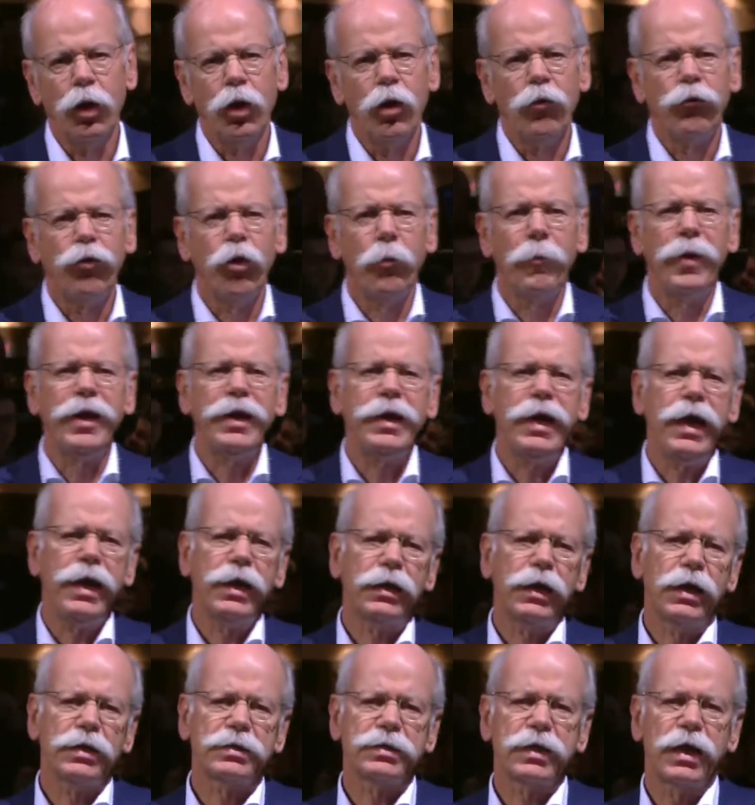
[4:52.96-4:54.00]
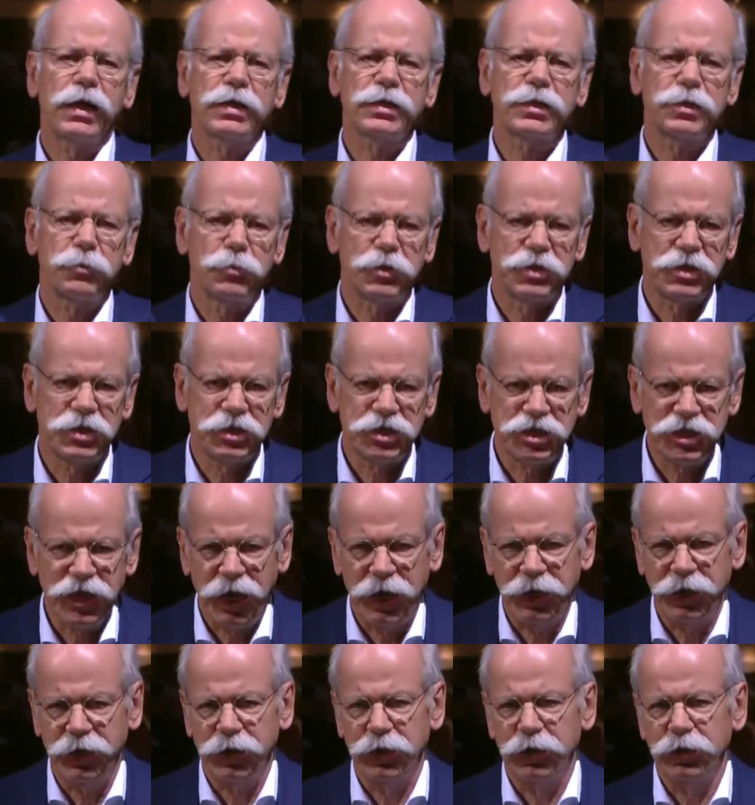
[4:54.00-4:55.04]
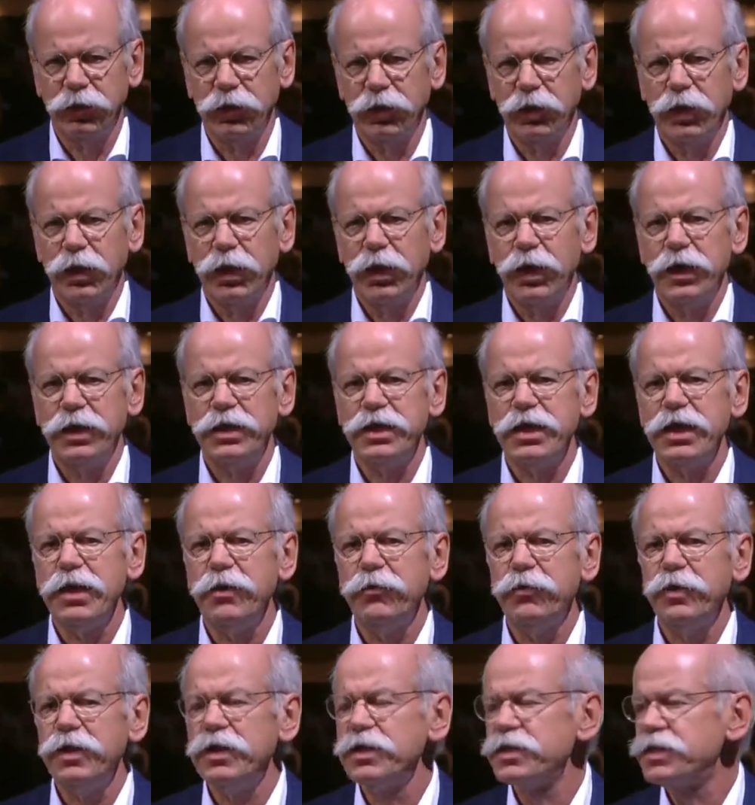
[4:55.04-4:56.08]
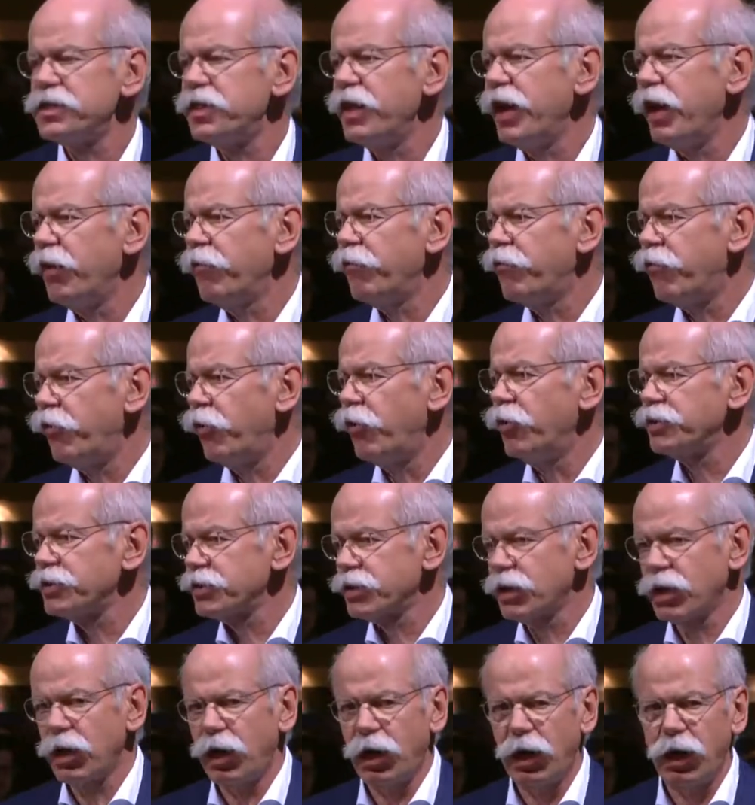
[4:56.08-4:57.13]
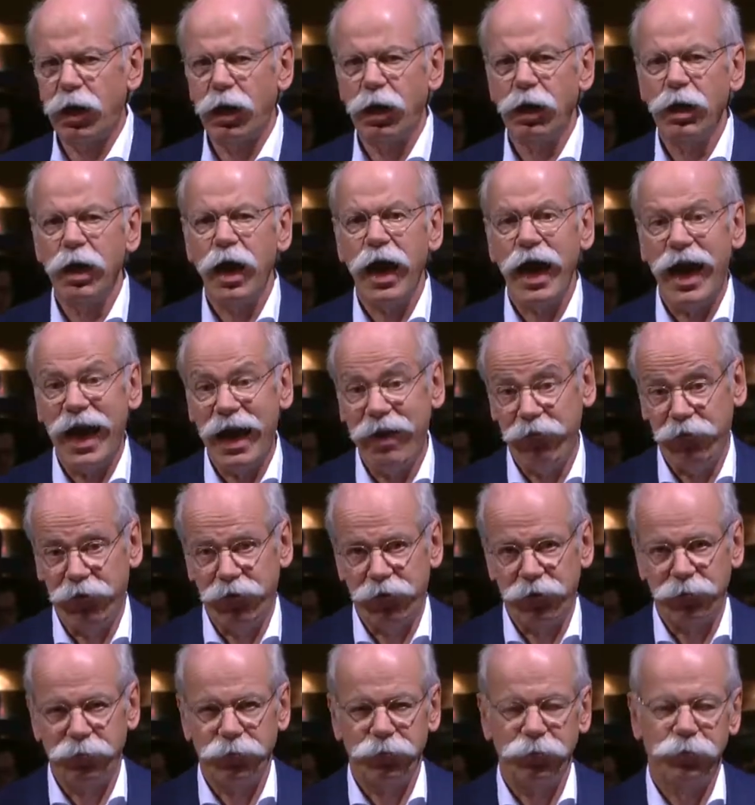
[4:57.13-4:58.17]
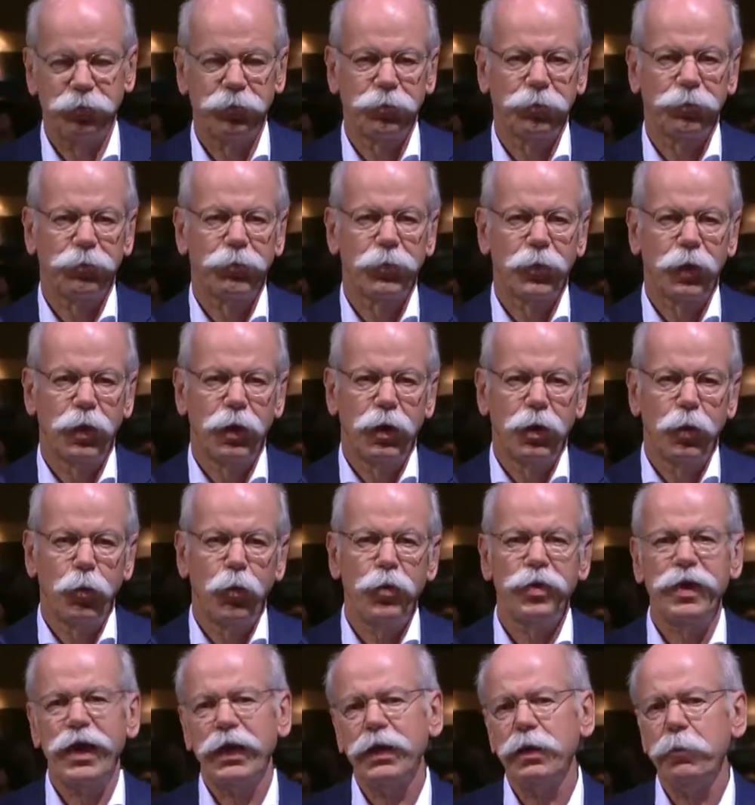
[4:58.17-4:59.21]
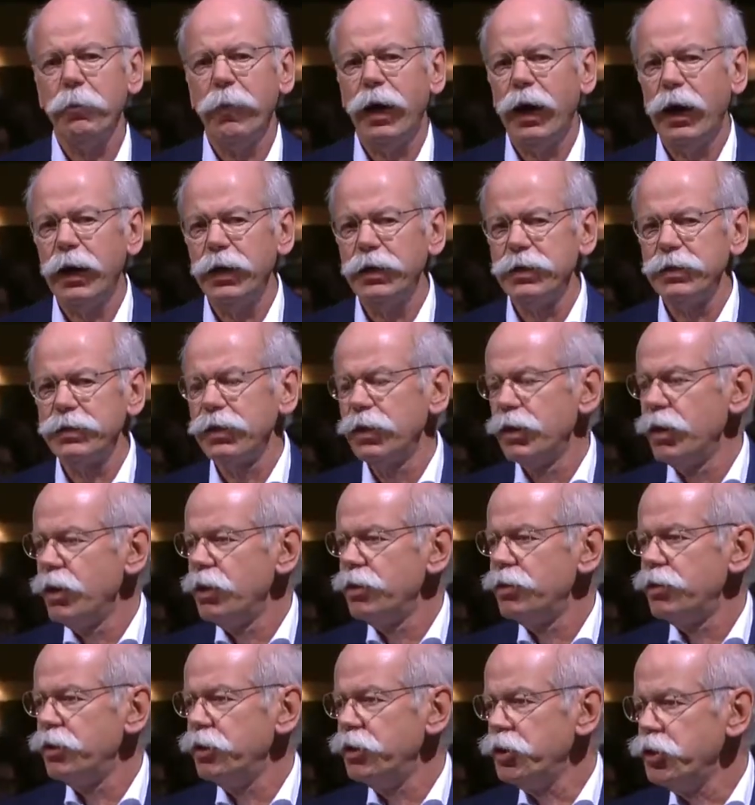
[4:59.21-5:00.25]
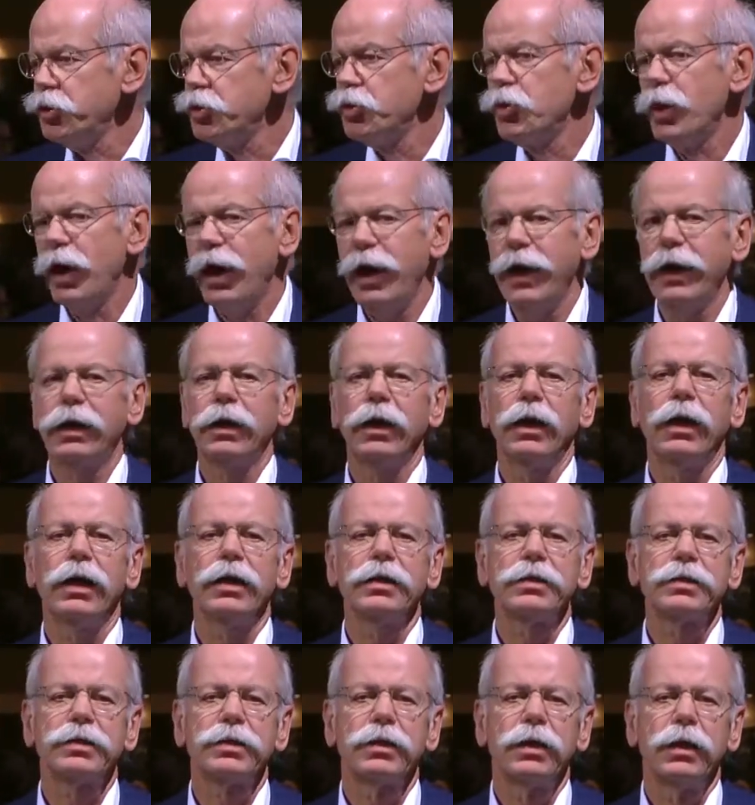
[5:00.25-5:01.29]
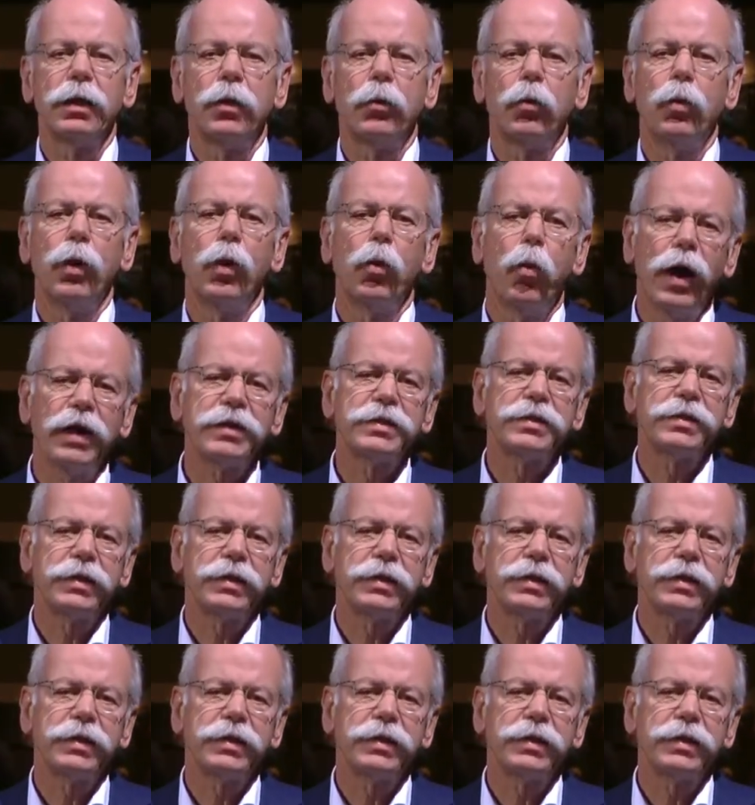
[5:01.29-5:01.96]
For many A-Class customers in China, it even is their first car ever. With that in mind, the new A-Class will once